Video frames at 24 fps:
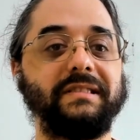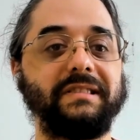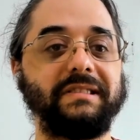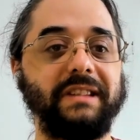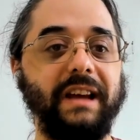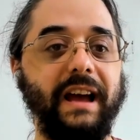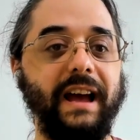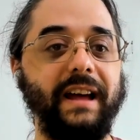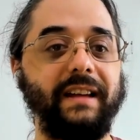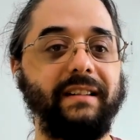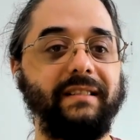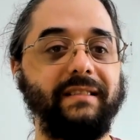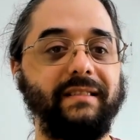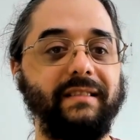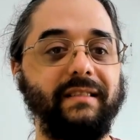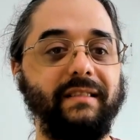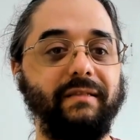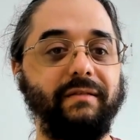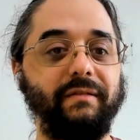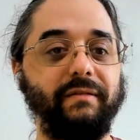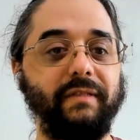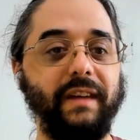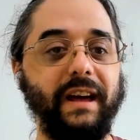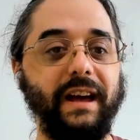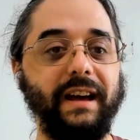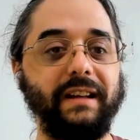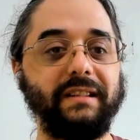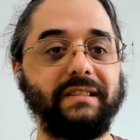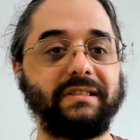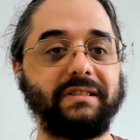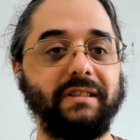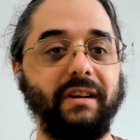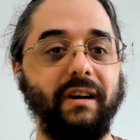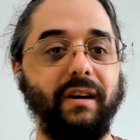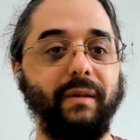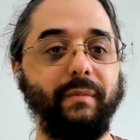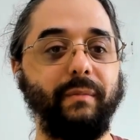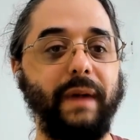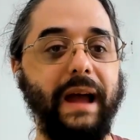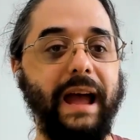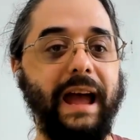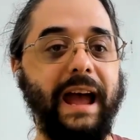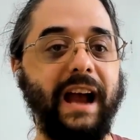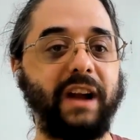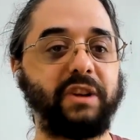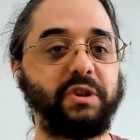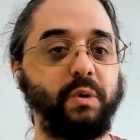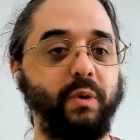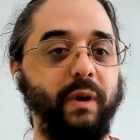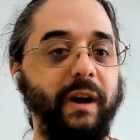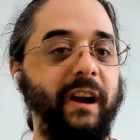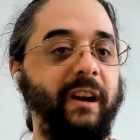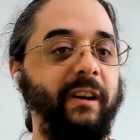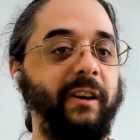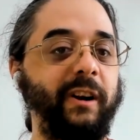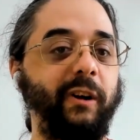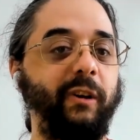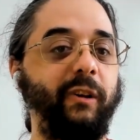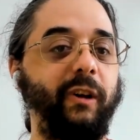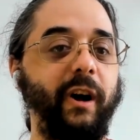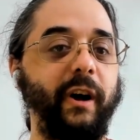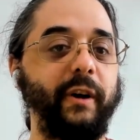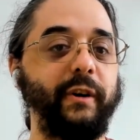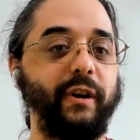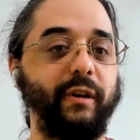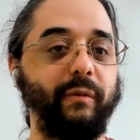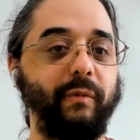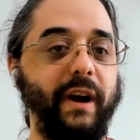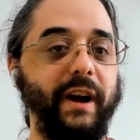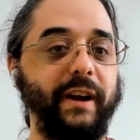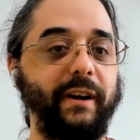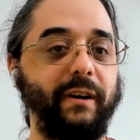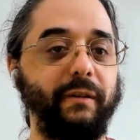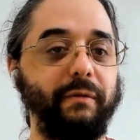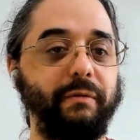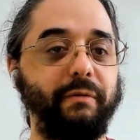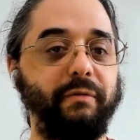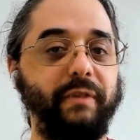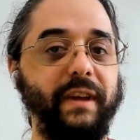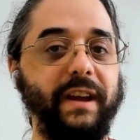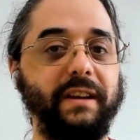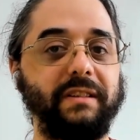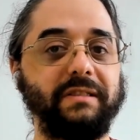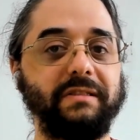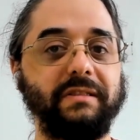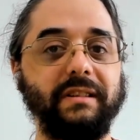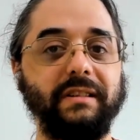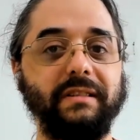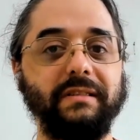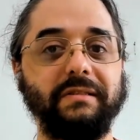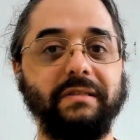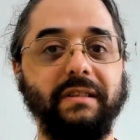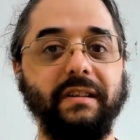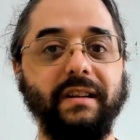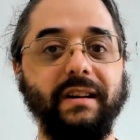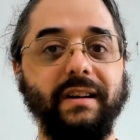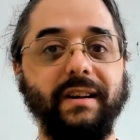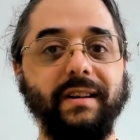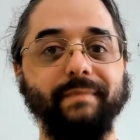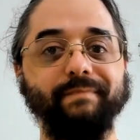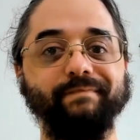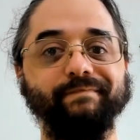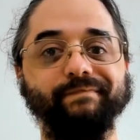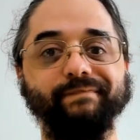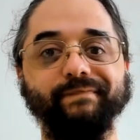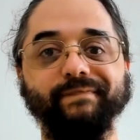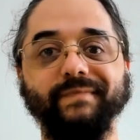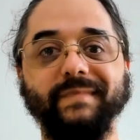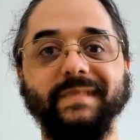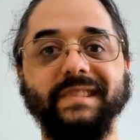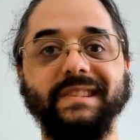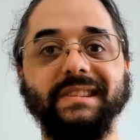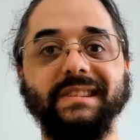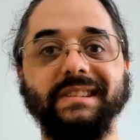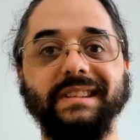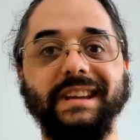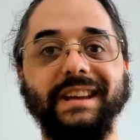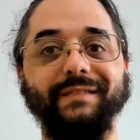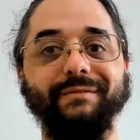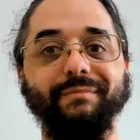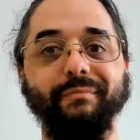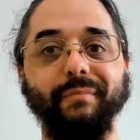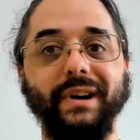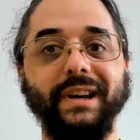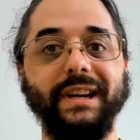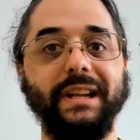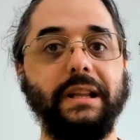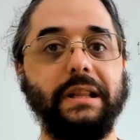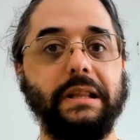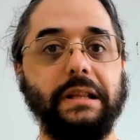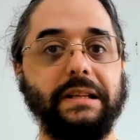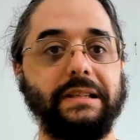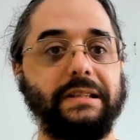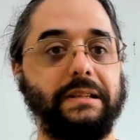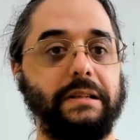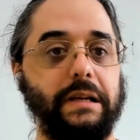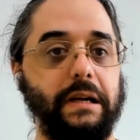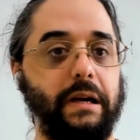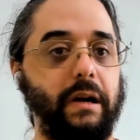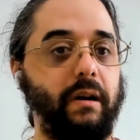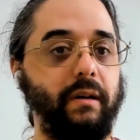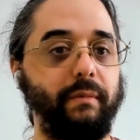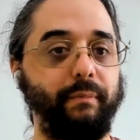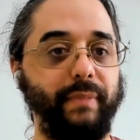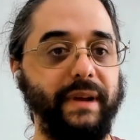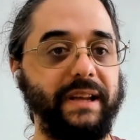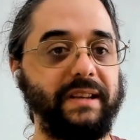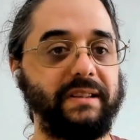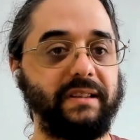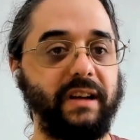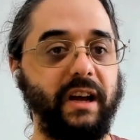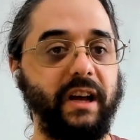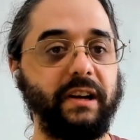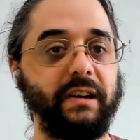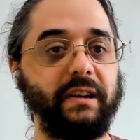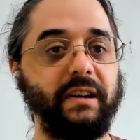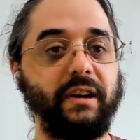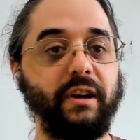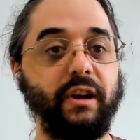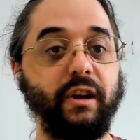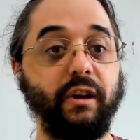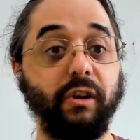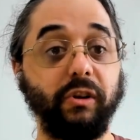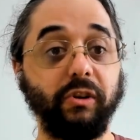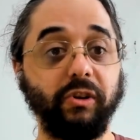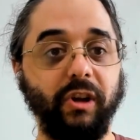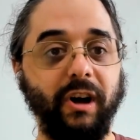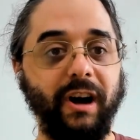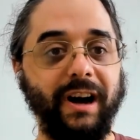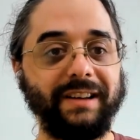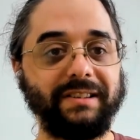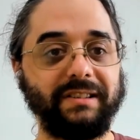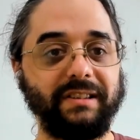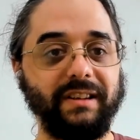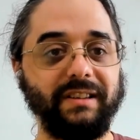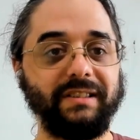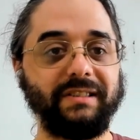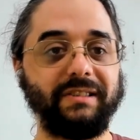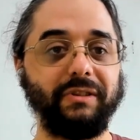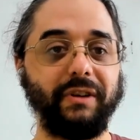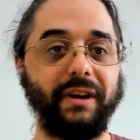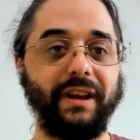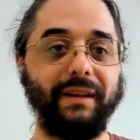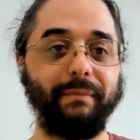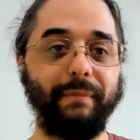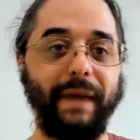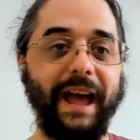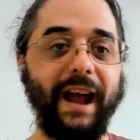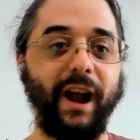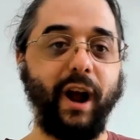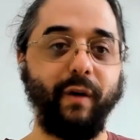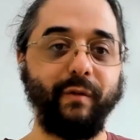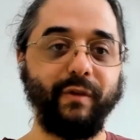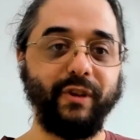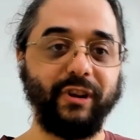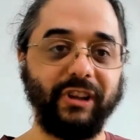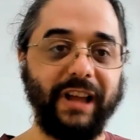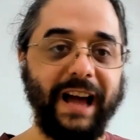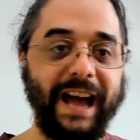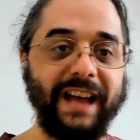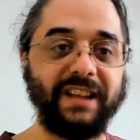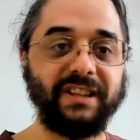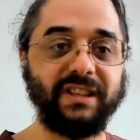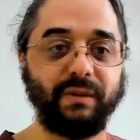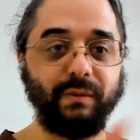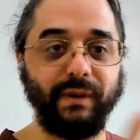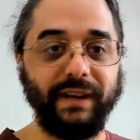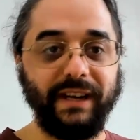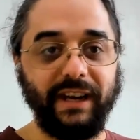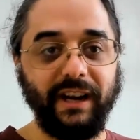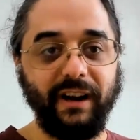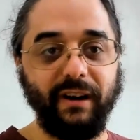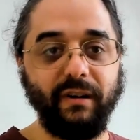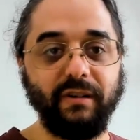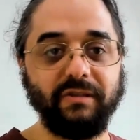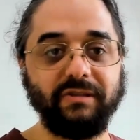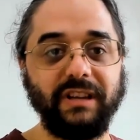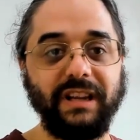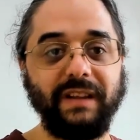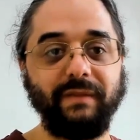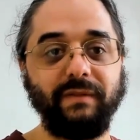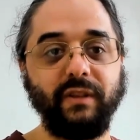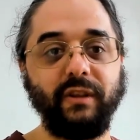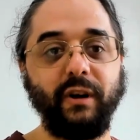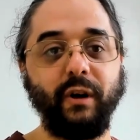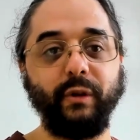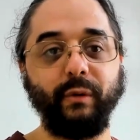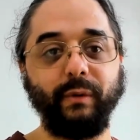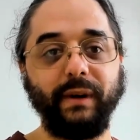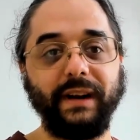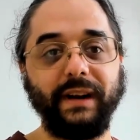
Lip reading: set that some actuarial underwriter thinks is going to save money this year based on losses looking back over the last 3 years, even though the